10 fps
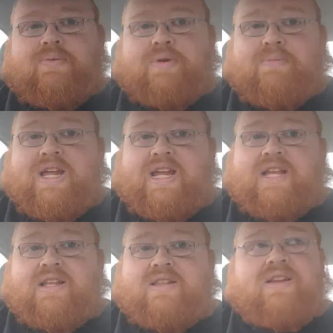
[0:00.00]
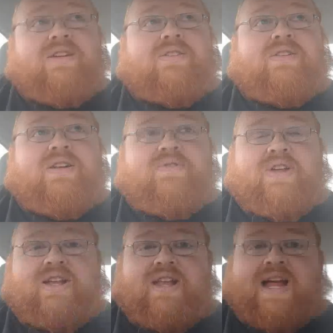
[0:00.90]
mean. They're
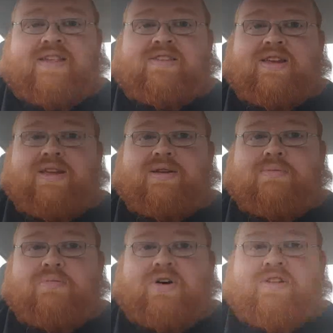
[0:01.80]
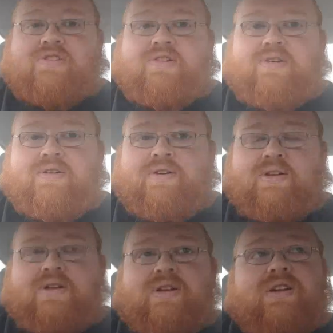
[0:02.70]
definitely a nasty monster.
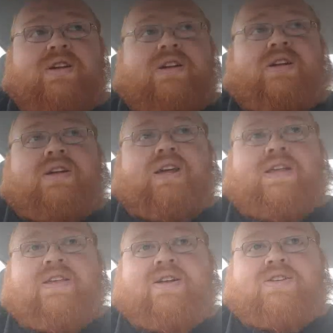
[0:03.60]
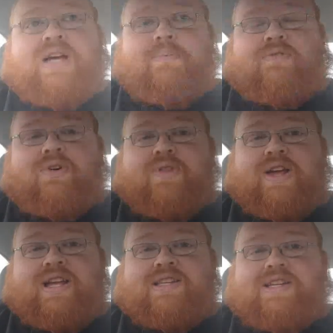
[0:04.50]
And then on top of all
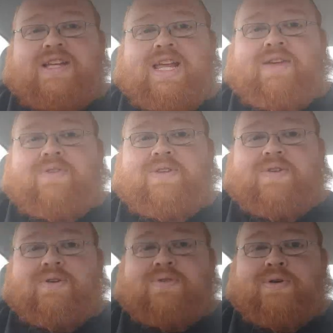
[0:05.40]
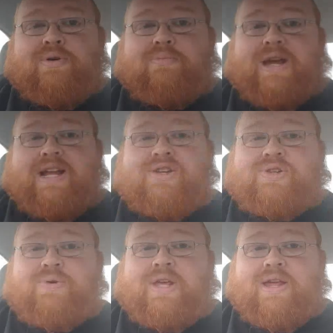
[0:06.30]
that, even if you do manage
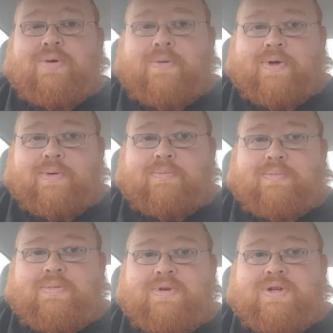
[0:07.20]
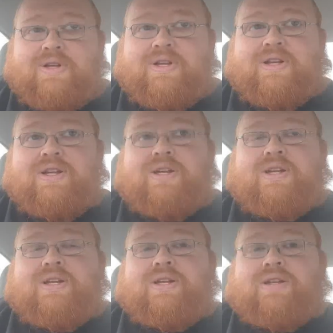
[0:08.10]
to kill them,
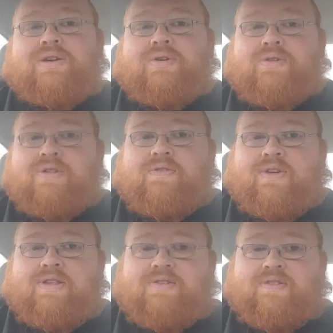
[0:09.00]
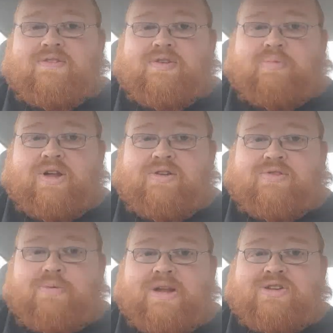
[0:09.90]
or even if your players
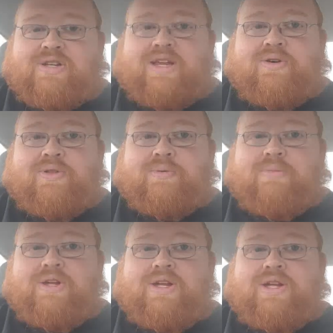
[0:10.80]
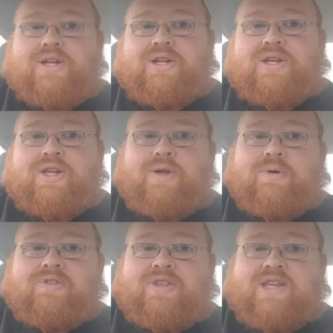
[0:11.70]
do manage to kill them, you
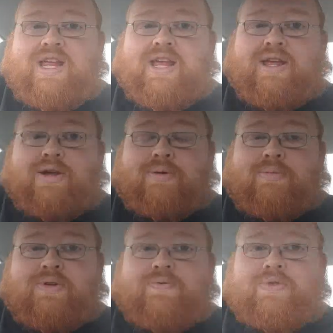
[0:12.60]
as the DM